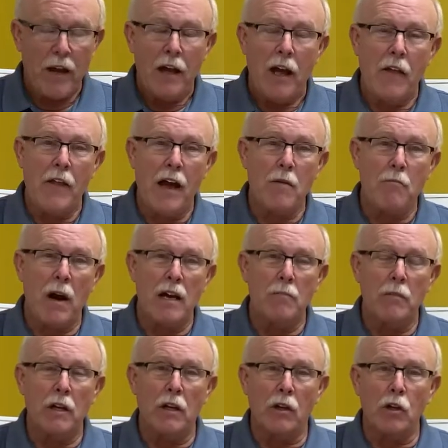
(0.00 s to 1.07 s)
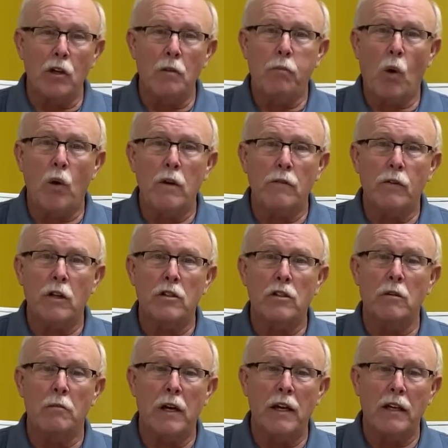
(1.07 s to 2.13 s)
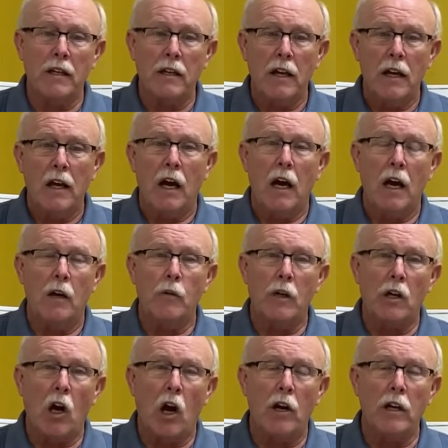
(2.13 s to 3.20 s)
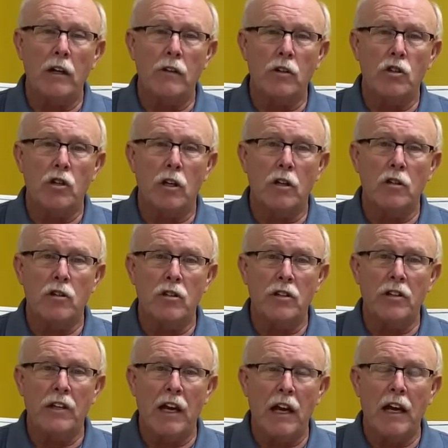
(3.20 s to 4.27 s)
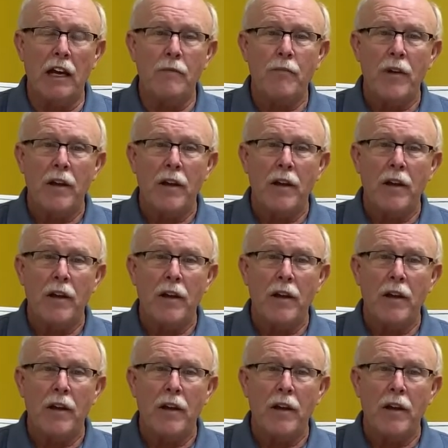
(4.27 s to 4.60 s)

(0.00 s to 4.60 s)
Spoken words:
And that might be a good point for us to make regarding the church today,